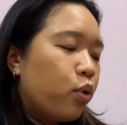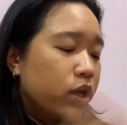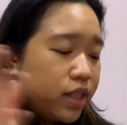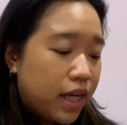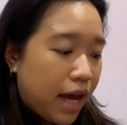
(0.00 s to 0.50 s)

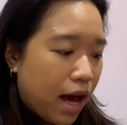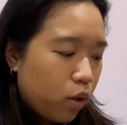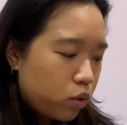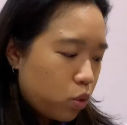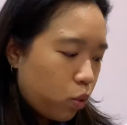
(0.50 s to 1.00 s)
printing
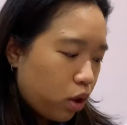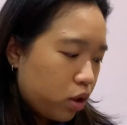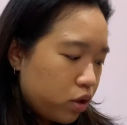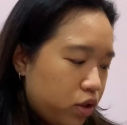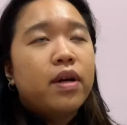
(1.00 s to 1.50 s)
out
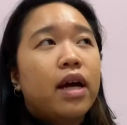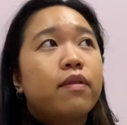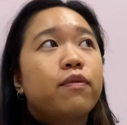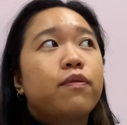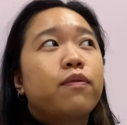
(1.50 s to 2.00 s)
words.
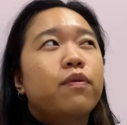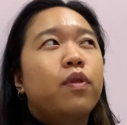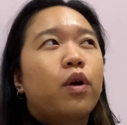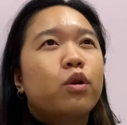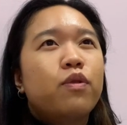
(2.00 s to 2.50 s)
I've
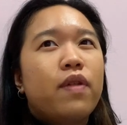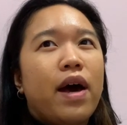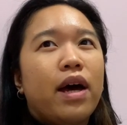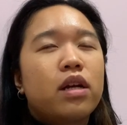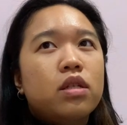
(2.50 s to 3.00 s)
learned
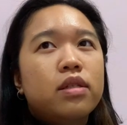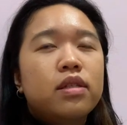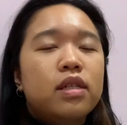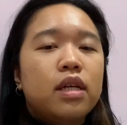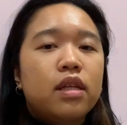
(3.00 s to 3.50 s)
that
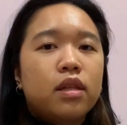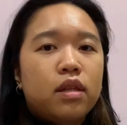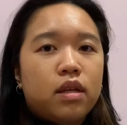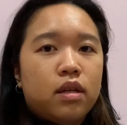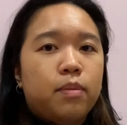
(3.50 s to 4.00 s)
seeing
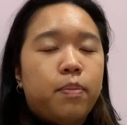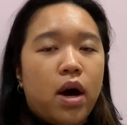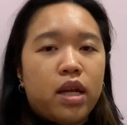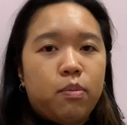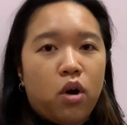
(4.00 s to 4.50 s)
the
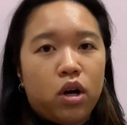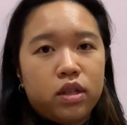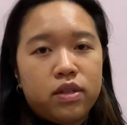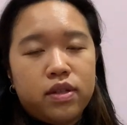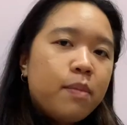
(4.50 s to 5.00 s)
body
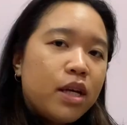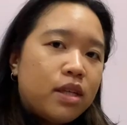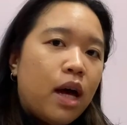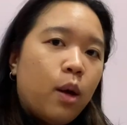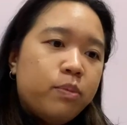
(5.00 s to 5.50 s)
parts has
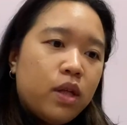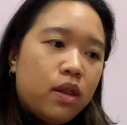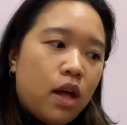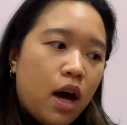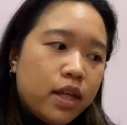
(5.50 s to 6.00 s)
helped a
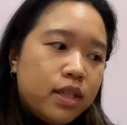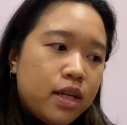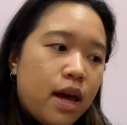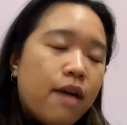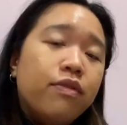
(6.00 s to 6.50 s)
lot.
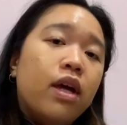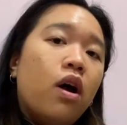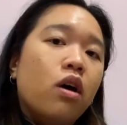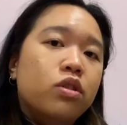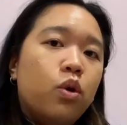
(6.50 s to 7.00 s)
And then
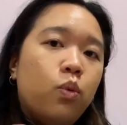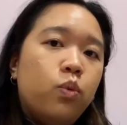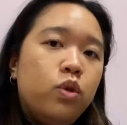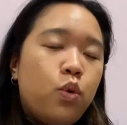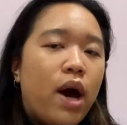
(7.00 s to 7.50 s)
also
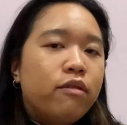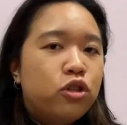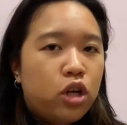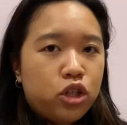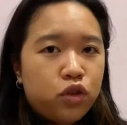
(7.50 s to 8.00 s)
you have
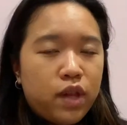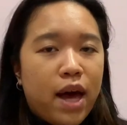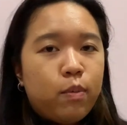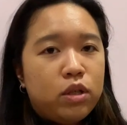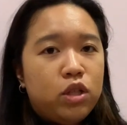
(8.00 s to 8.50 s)
structure
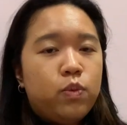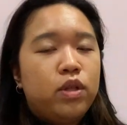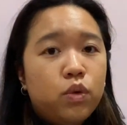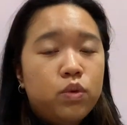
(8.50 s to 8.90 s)
lab, which is when you